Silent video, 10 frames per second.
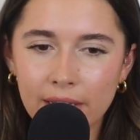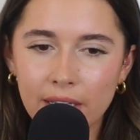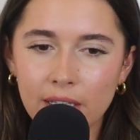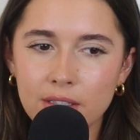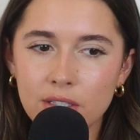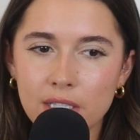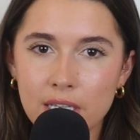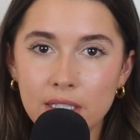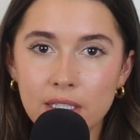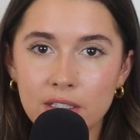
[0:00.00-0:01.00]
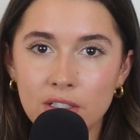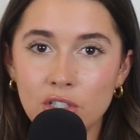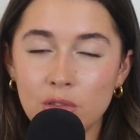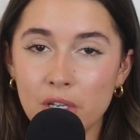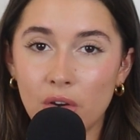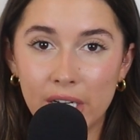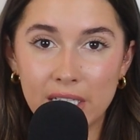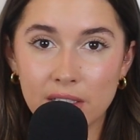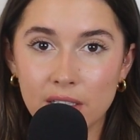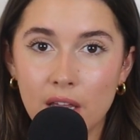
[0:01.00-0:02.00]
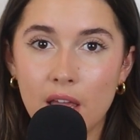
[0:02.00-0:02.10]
I think it's just easier to just be honest.